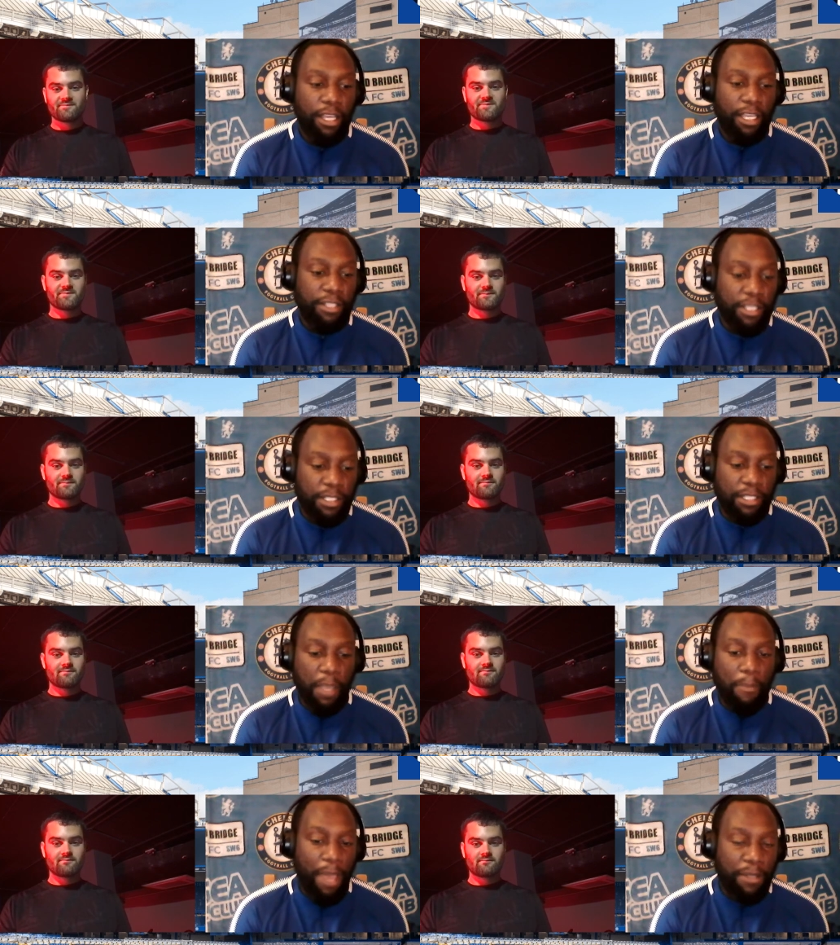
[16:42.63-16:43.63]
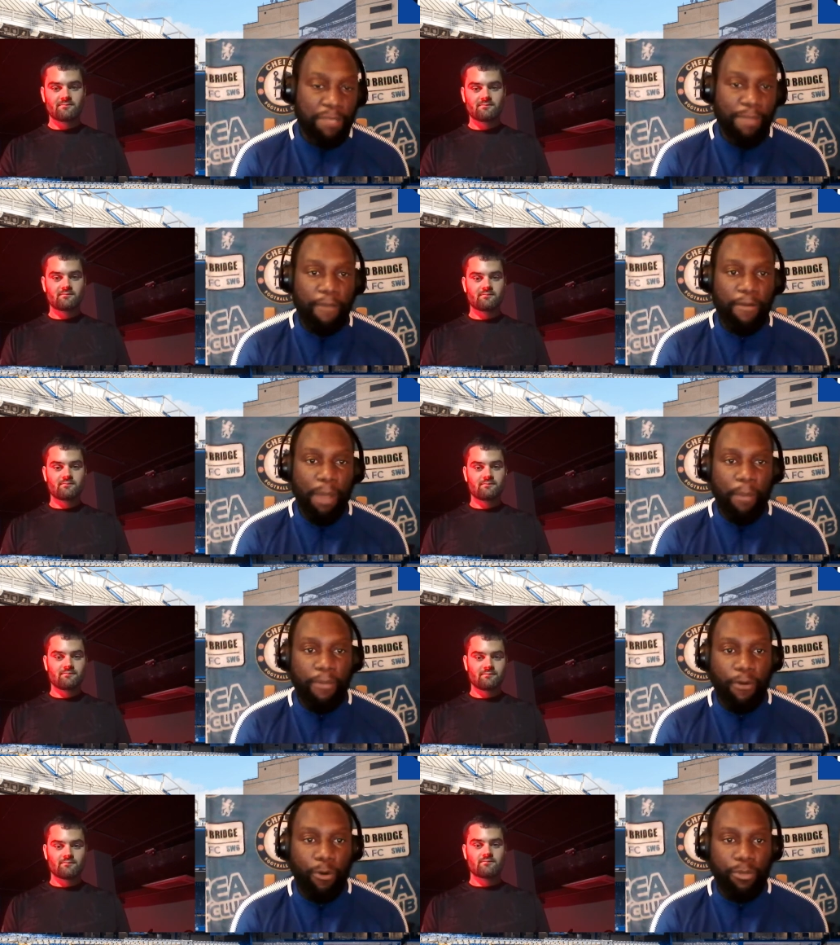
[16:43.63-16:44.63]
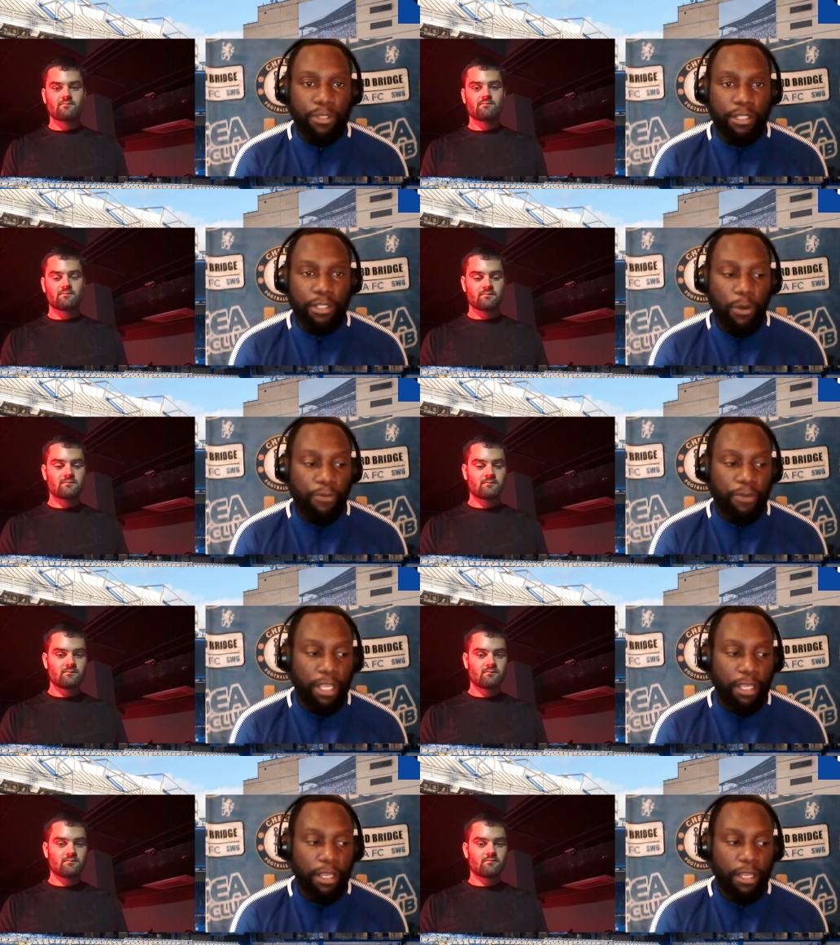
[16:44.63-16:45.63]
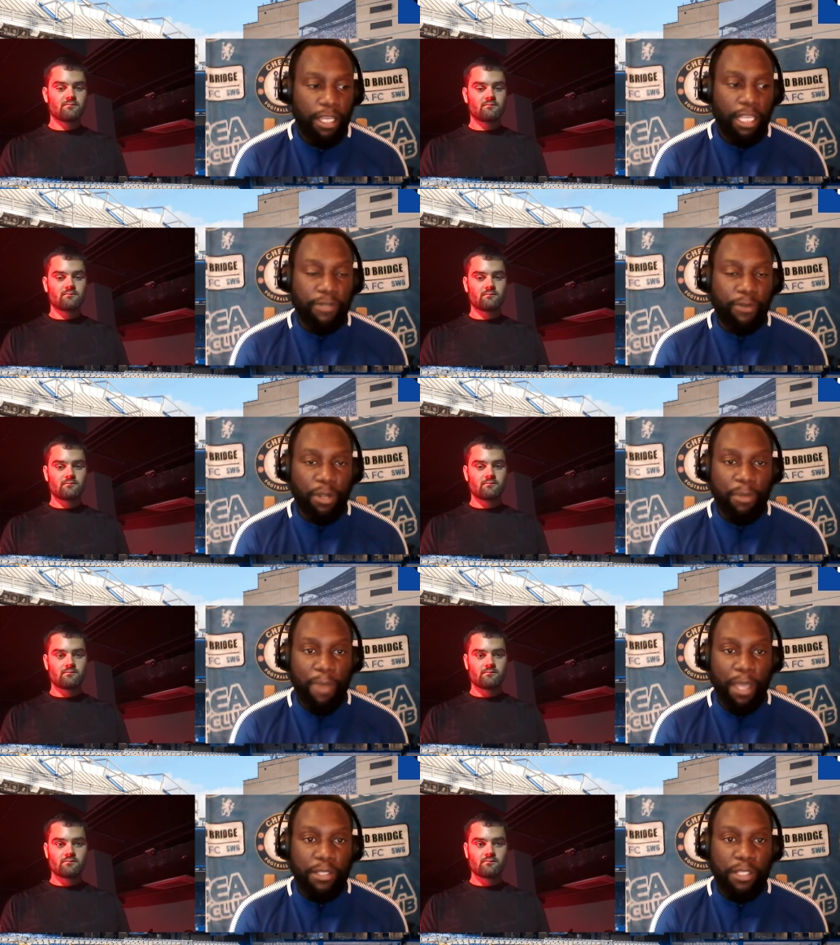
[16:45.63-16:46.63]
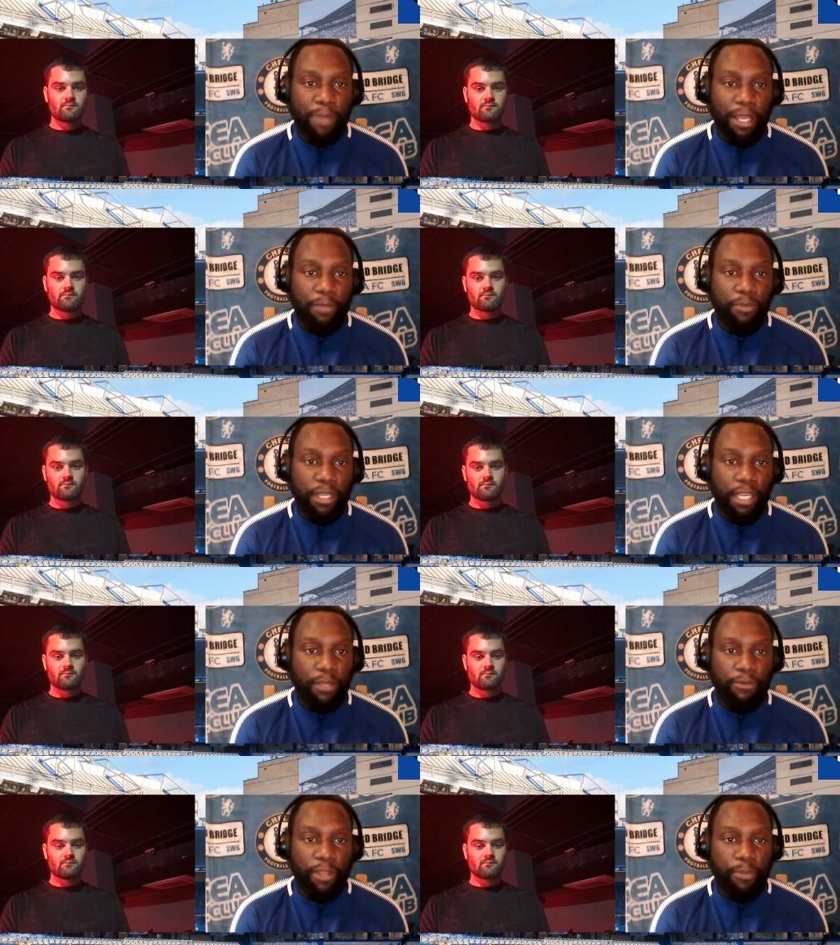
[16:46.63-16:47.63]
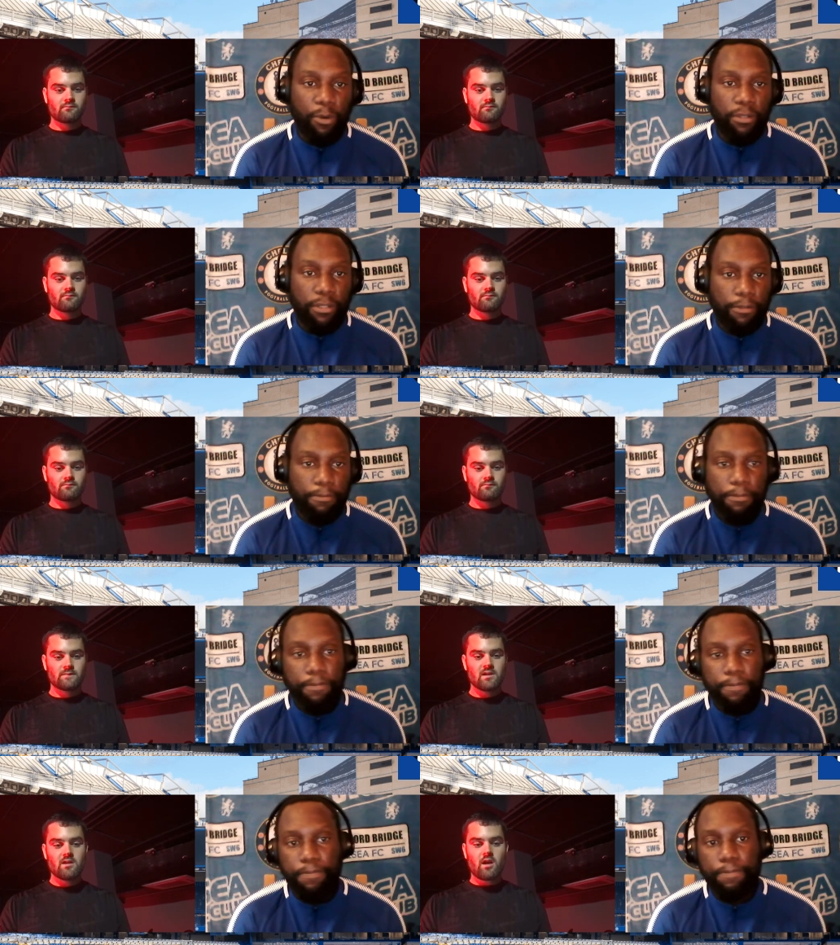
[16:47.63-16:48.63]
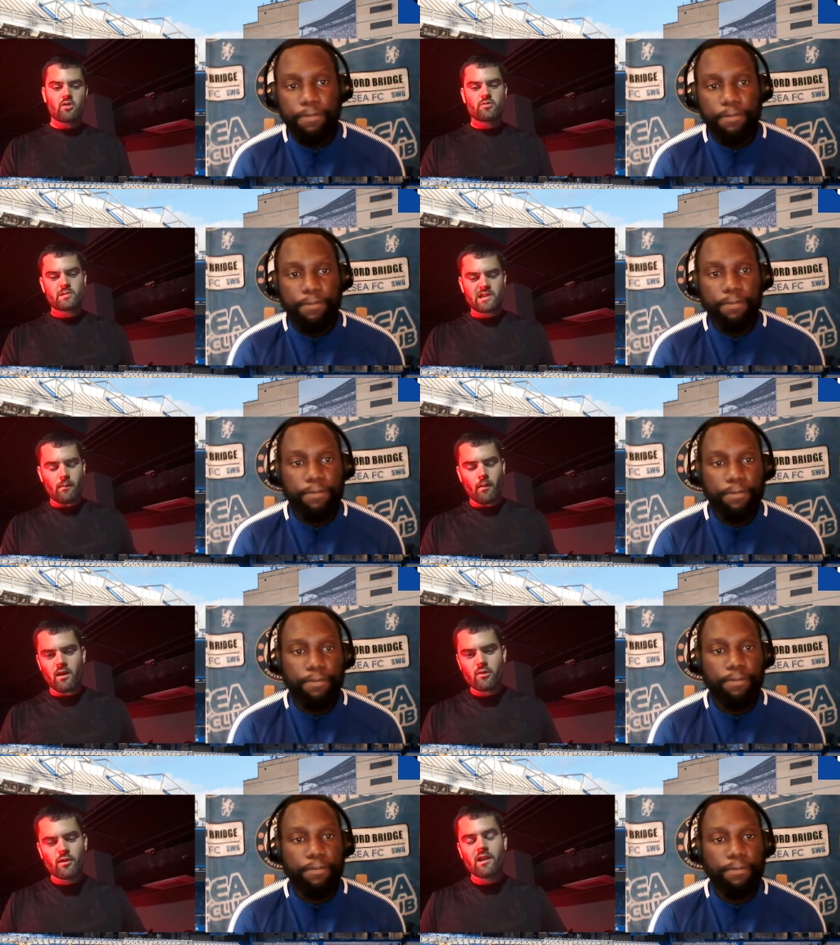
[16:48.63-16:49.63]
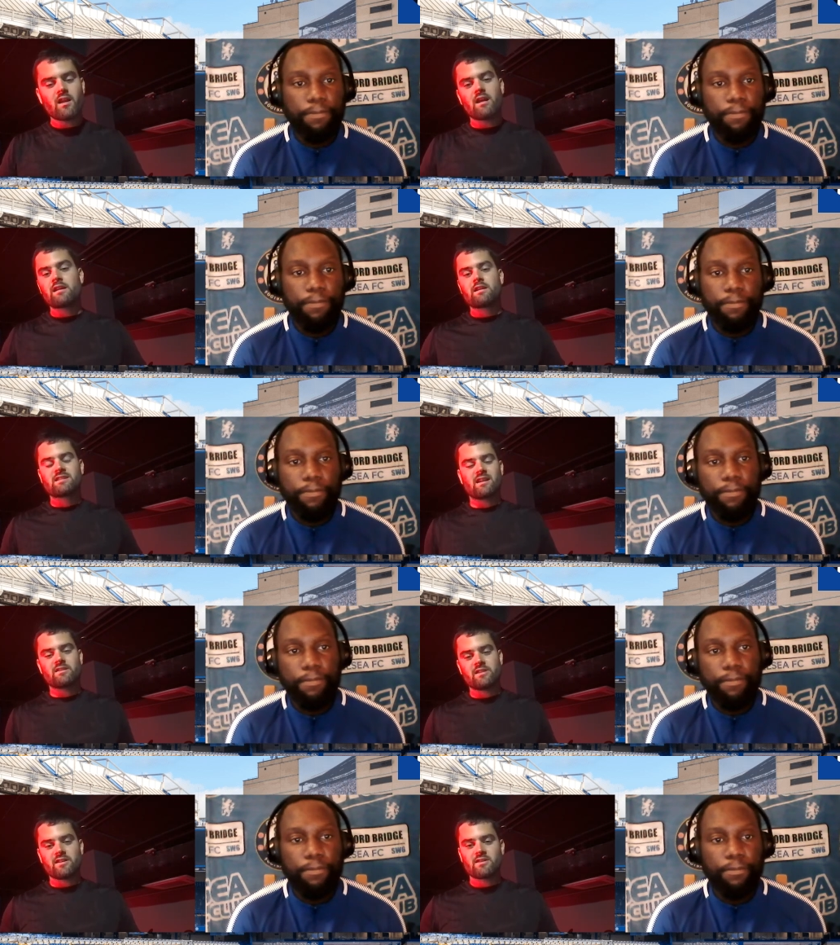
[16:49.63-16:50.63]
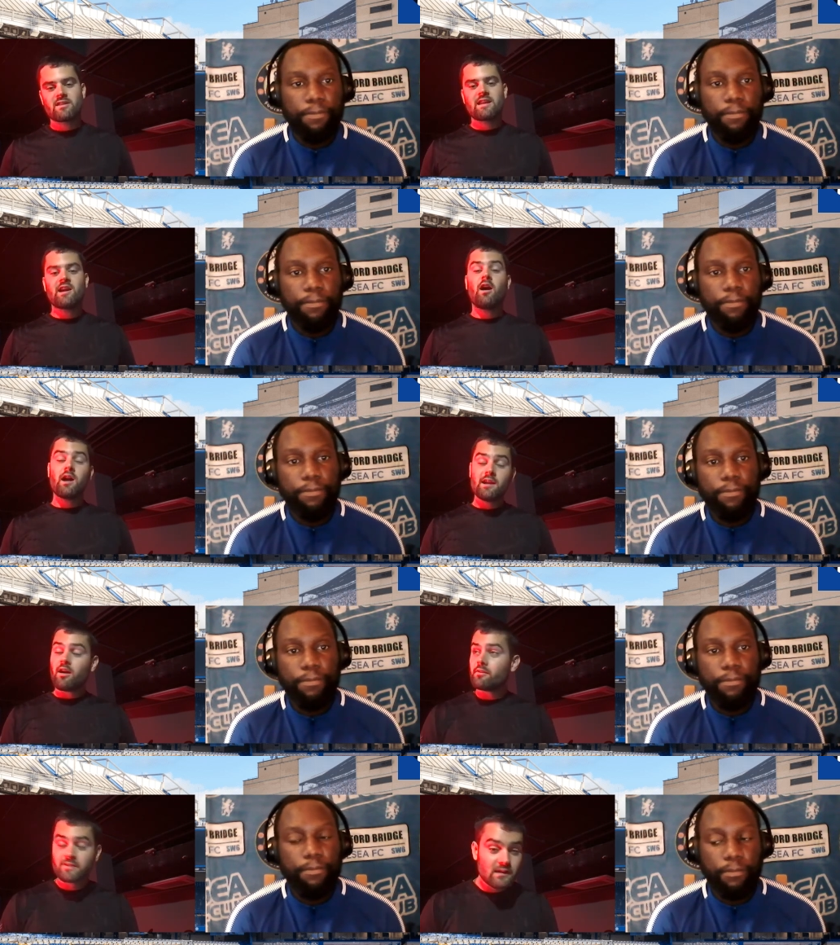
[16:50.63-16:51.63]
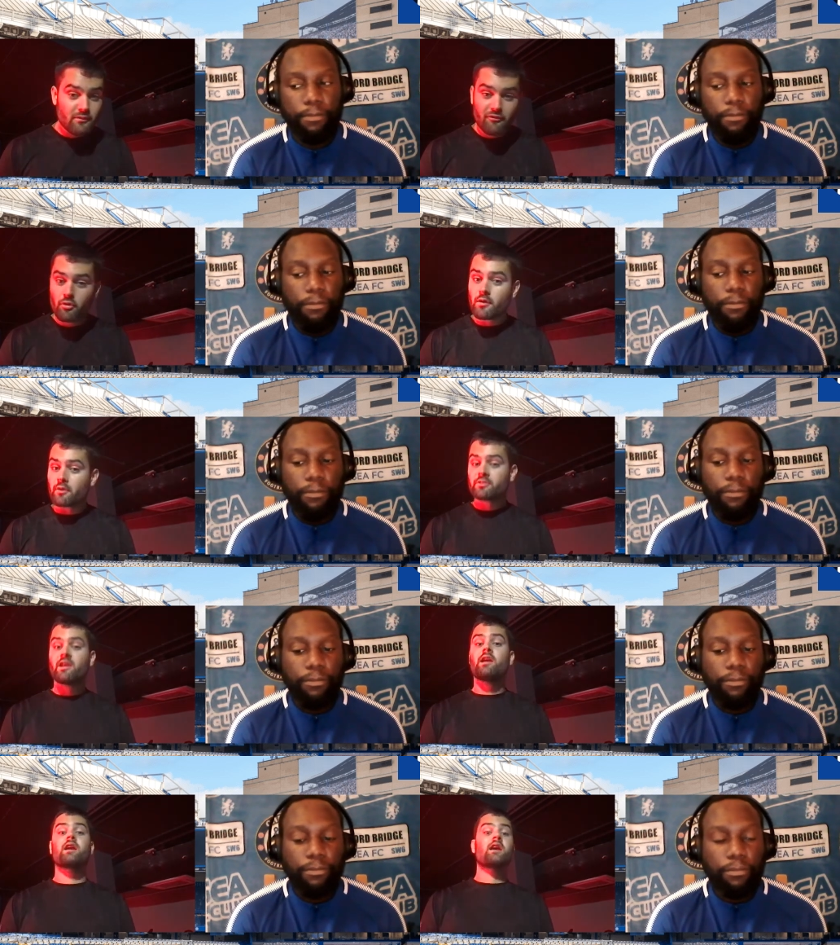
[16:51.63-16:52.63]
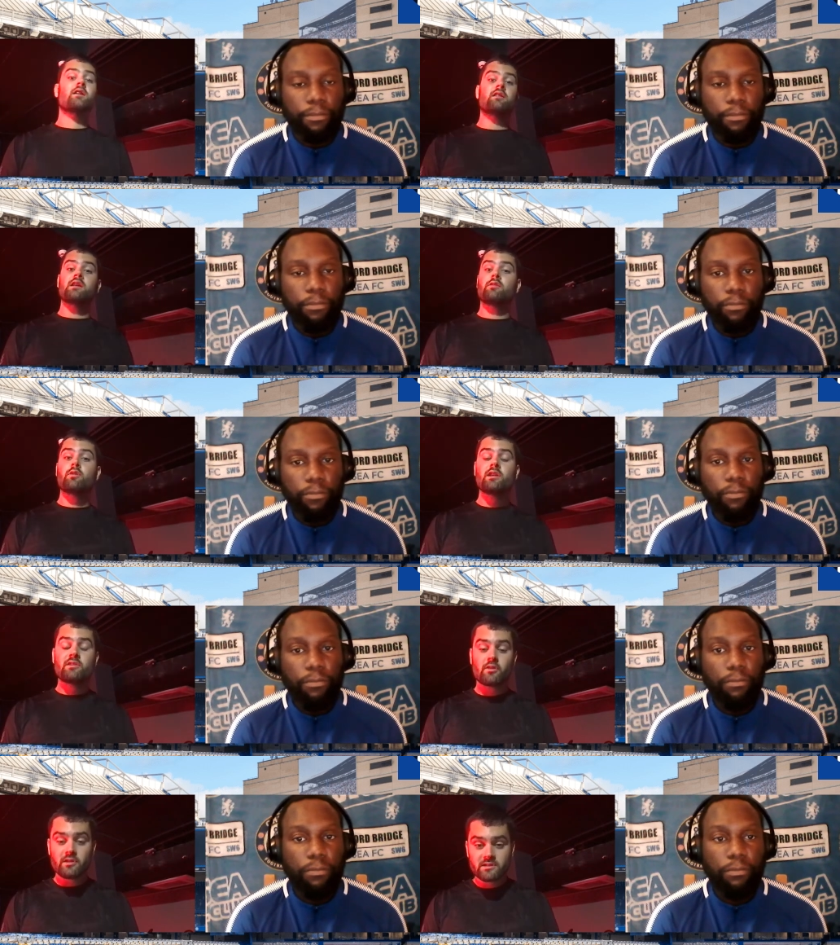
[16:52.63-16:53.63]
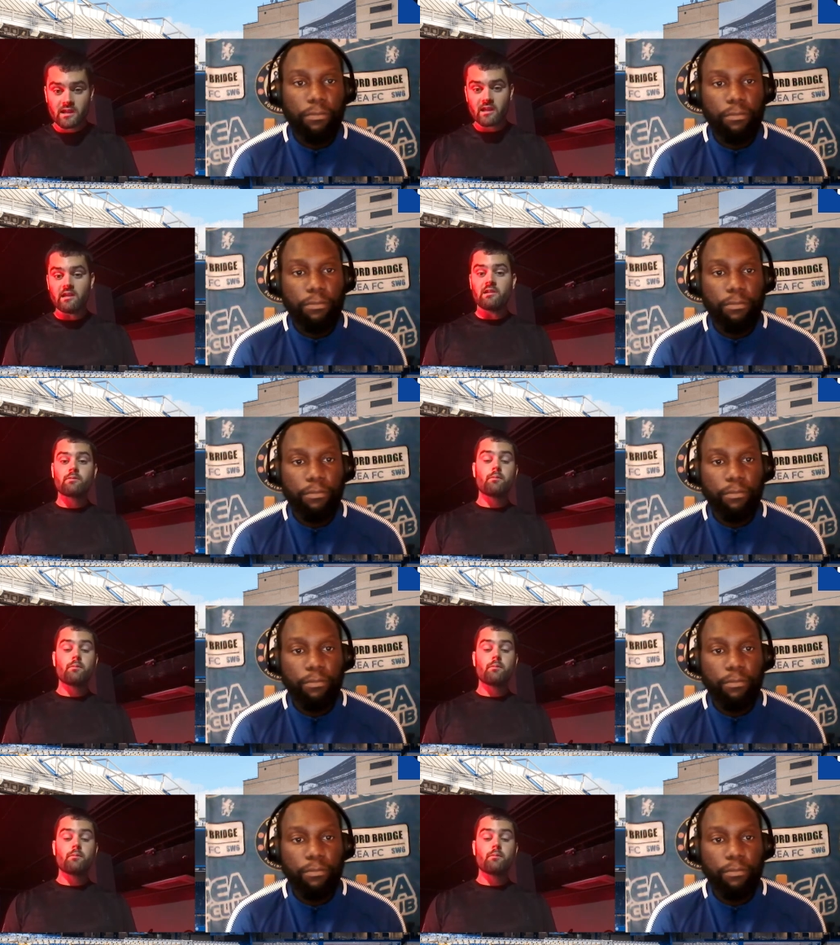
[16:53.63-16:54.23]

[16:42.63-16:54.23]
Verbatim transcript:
Speaker 1: consistency and bouncing back from bad performances. And hopefully against Fulham, he bounces back and we can get the three points.
Speaker 2: 100% man. I really like Sanchez. I think I, I've said it before and I'll say it again. I think when he's on his day and his